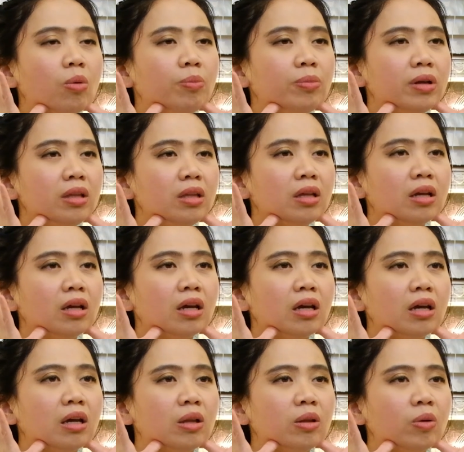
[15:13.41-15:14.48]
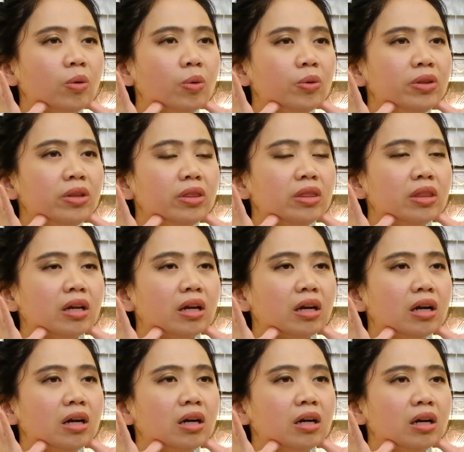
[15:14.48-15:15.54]
open and hold it
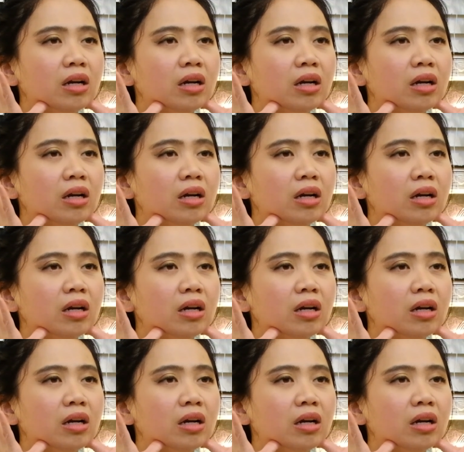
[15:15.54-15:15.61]
there